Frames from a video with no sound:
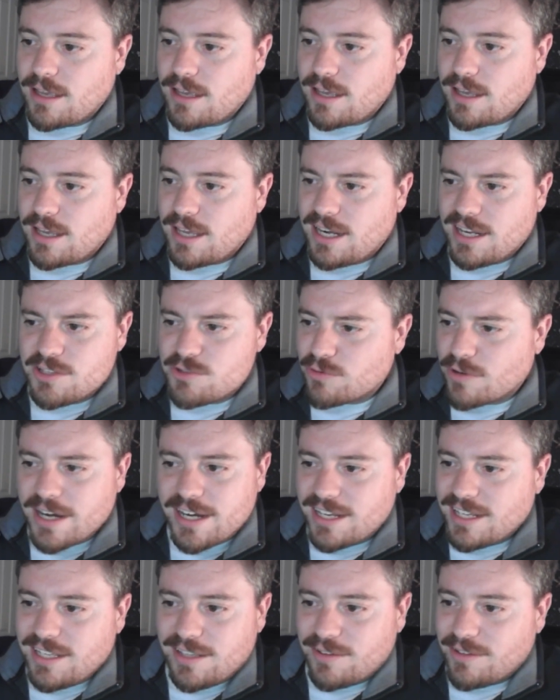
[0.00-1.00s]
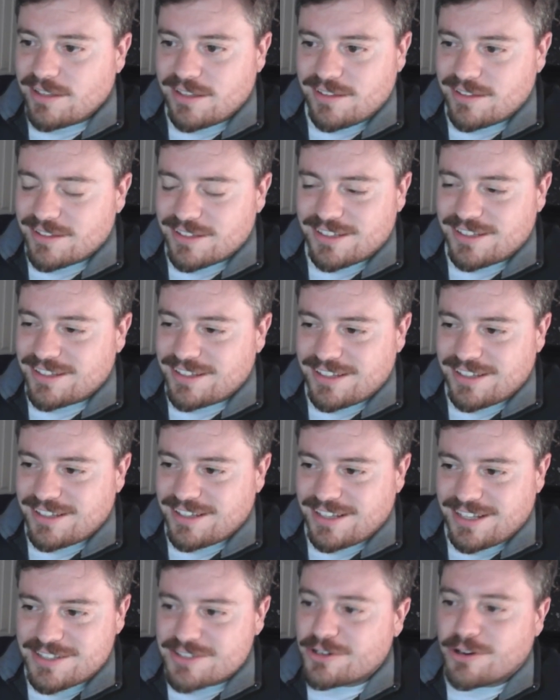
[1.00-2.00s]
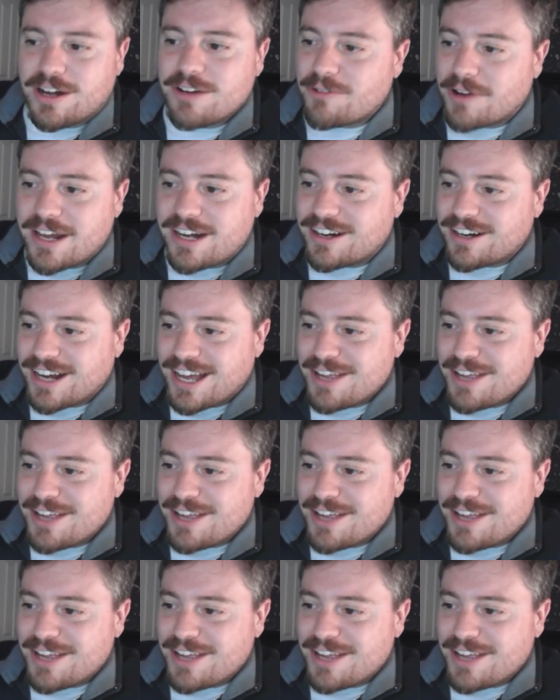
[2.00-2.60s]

his writing, he's a great writer.